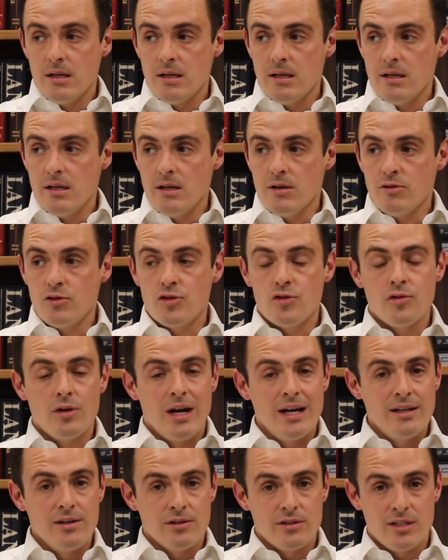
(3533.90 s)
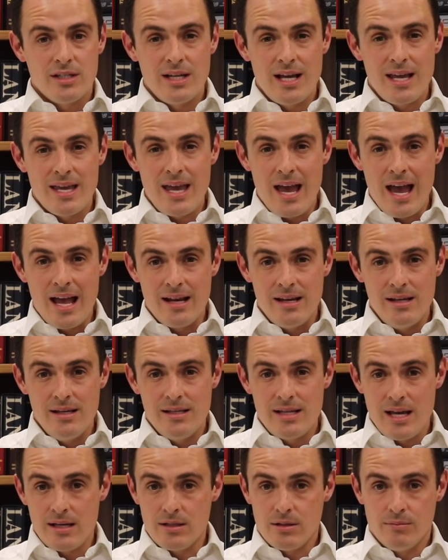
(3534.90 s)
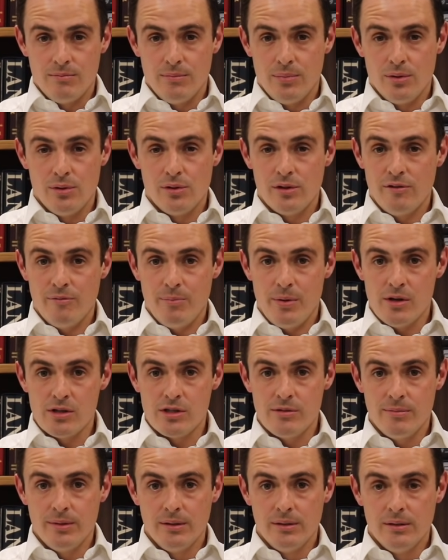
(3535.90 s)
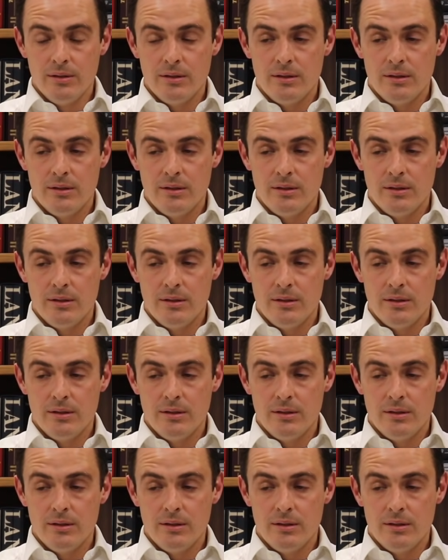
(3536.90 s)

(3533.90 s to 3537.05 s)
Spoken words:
You know, try not to take any debt on board if possible.